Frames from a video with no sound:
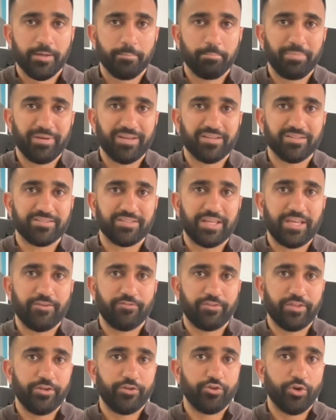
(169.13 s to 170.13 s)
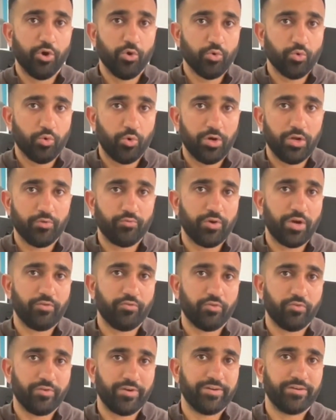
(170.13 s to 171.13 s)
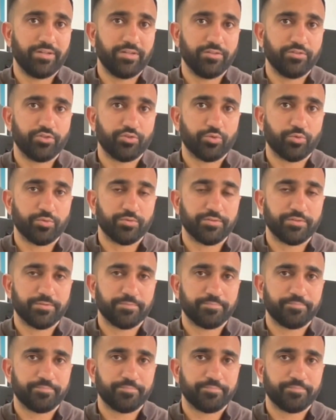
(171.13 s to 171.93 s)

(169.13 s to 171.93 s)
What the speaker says: Because if they don't qualify for rental insurance,